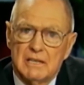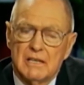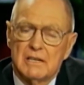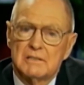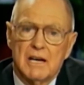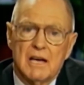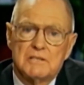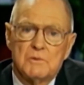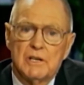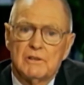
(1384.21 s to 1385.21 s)
Not
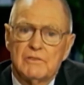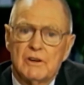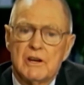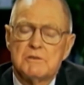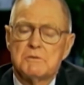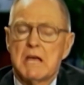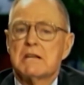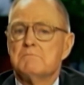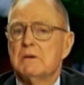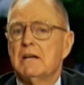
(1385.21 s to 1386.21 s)
God's will for
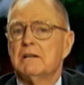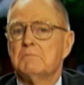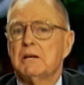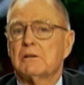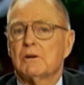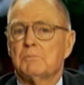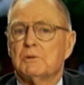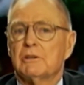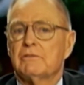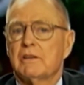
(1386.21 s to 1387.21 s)
as, many to be
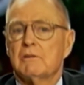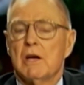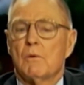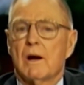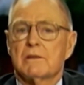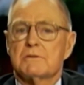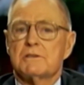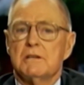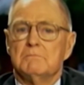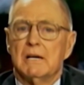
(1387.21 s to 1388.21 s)
crippled if they wear their
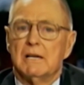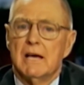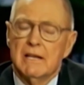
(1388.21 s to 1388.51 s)
seatbelt.